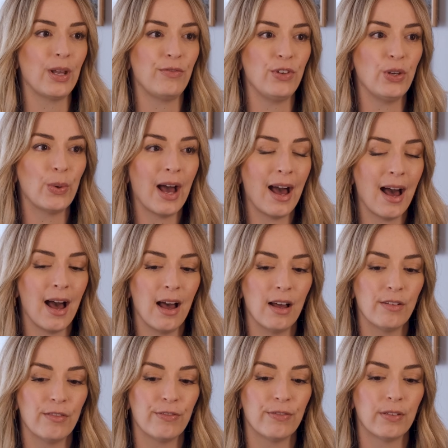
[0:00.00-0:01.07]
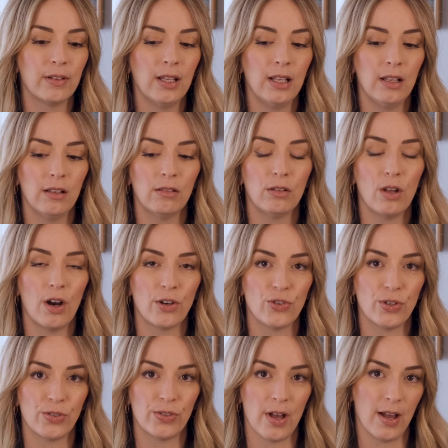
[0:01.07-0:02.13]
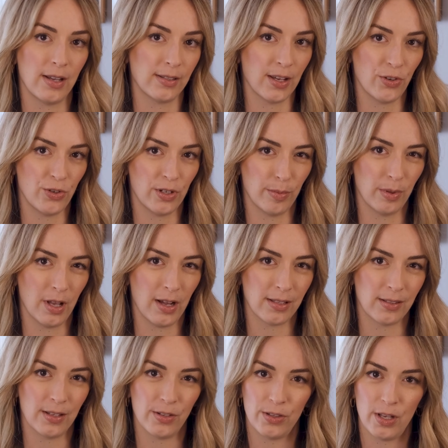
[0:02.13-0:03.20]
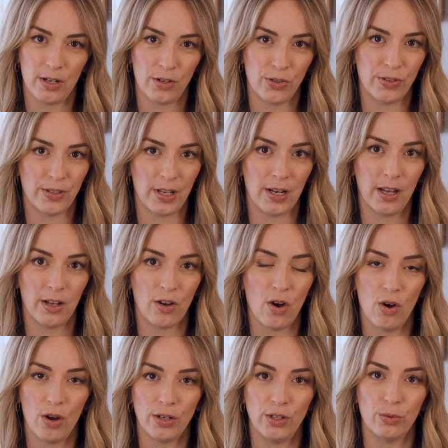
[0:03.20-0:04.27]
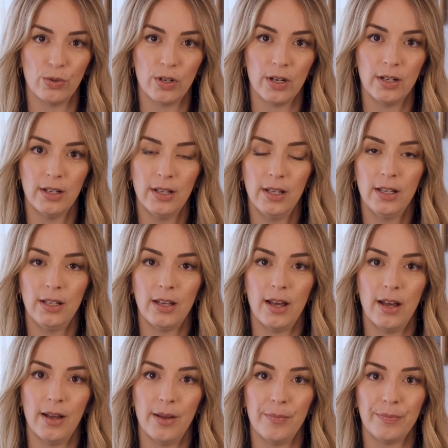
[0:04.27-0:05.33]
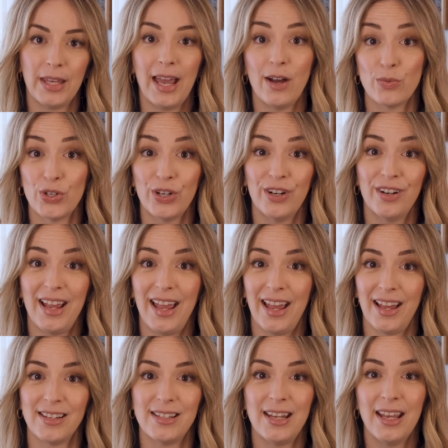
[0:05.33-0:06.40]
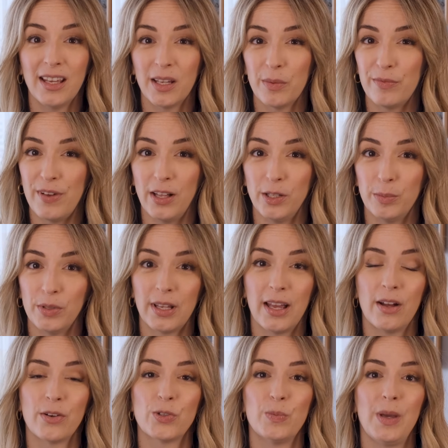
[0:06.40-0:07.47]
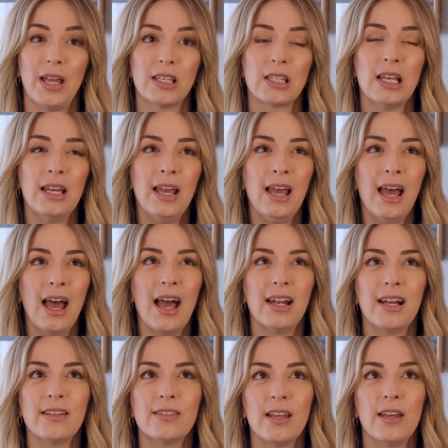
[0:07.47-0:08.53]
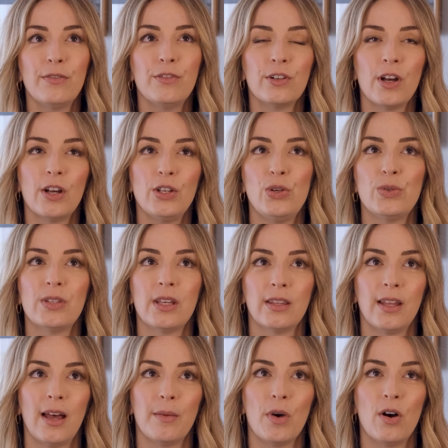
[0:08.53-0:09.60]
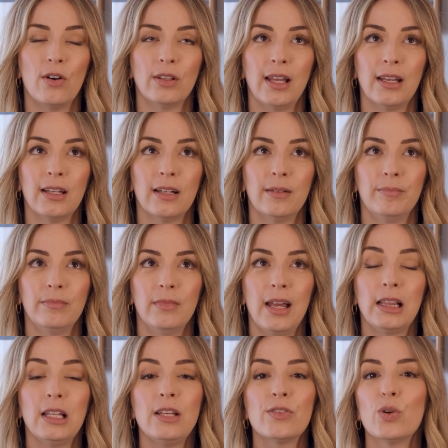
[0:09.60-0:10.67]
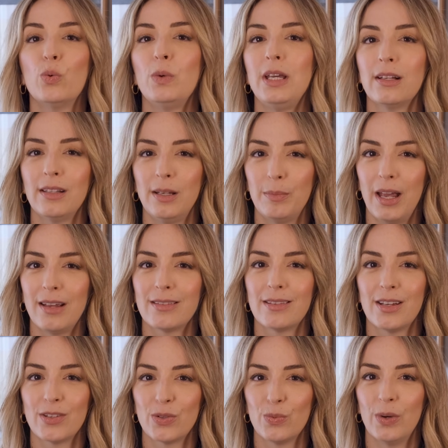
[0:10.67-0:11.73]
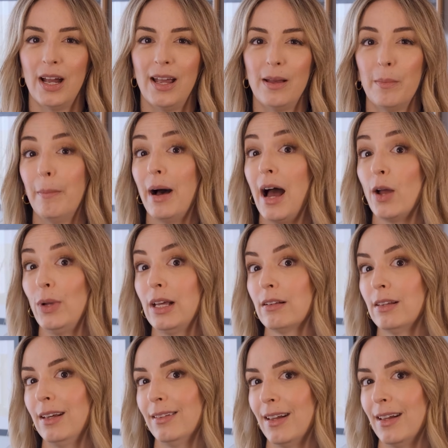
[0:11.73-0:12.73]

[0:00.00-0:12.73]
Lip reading: If you have larger size kitchen appliances that are sitting on your counter and taking up valuable counter space. And I'd say if you're not using them on like at least a weekly basis, right? Bi-weekly,